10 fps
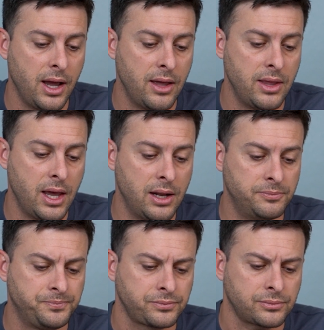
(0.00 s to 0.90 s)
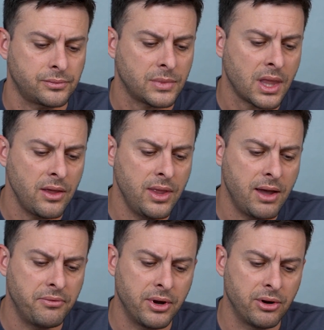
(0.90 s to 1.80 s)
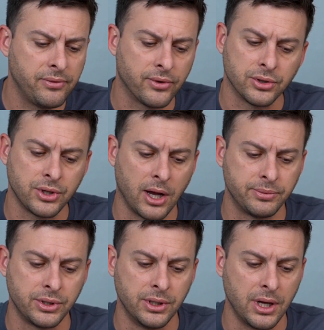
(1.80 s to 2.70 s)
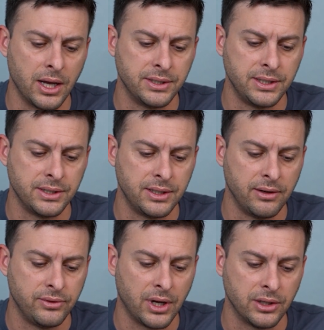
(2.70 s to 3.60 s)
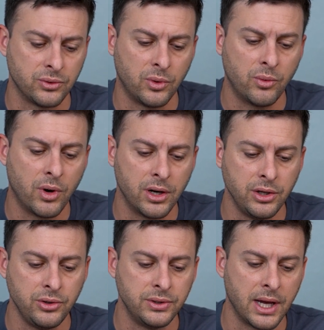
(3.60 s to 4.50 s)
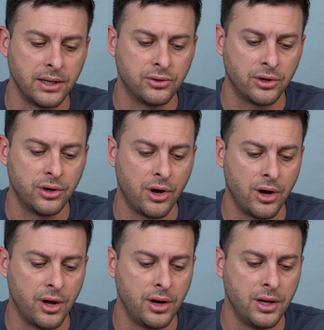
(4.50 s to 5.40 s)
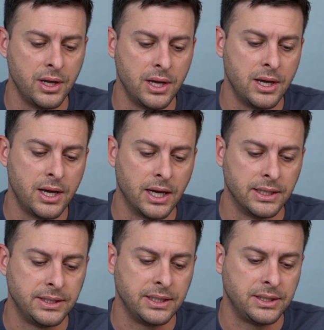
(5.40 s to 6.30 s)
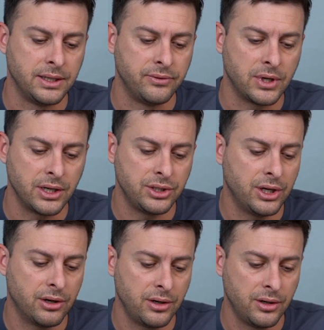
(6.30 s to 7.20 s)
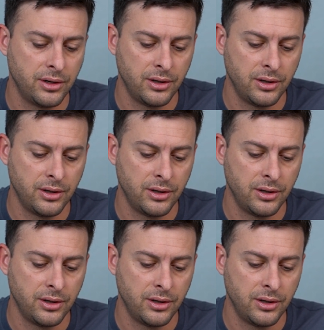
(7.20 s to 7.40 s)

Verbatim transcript: And then that very first option, assistive touch. We'll want to use that. Turn on assistive touch here.